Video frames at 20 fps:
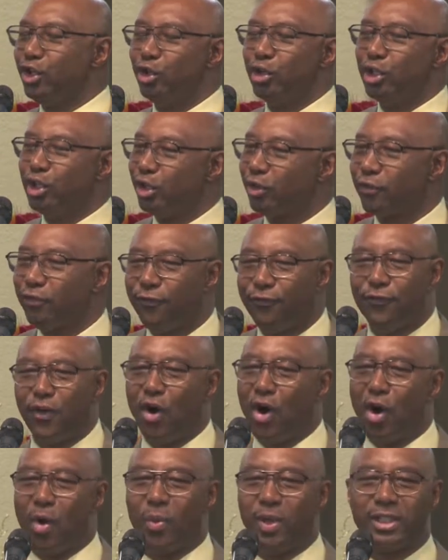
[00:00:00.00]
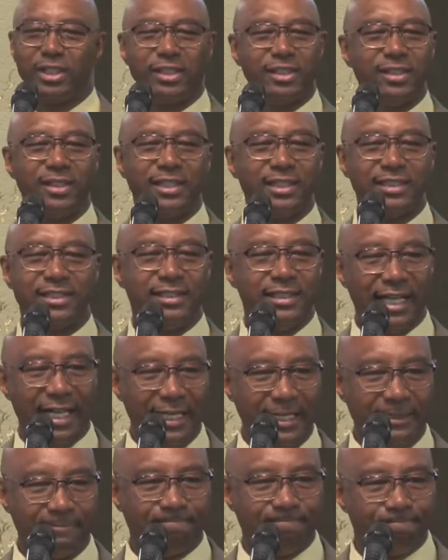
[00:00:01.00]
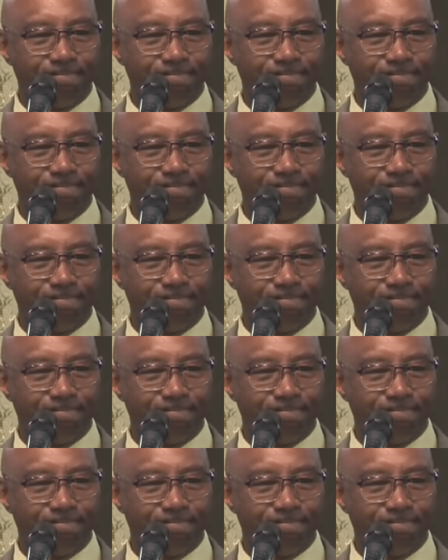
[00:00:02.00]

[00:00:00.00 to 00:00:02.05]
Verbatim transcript: you look forward to this day.